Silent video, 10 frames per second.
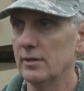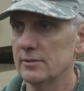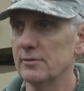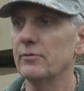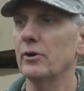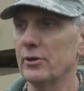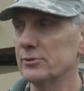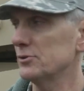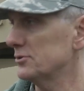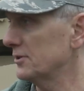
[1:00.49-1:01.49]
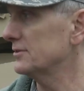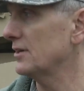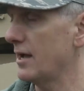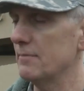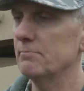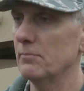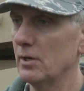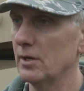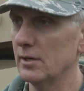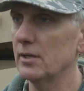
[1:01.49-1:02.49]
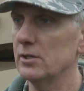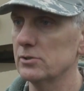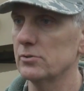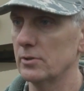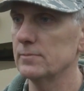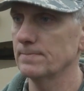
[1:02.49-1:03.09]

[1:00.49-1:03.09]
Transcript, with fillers: It's a very interesting time uh, in history.